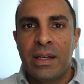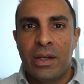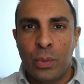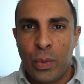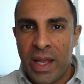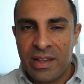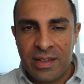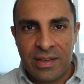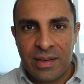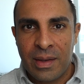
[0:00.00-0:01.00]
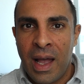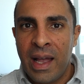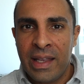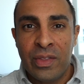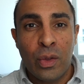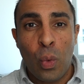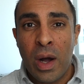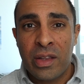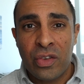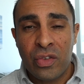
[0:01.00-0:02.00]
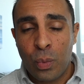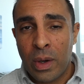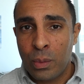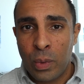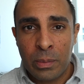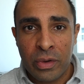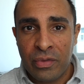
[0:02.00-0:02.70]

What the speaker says: rates in the ones, 1.5%,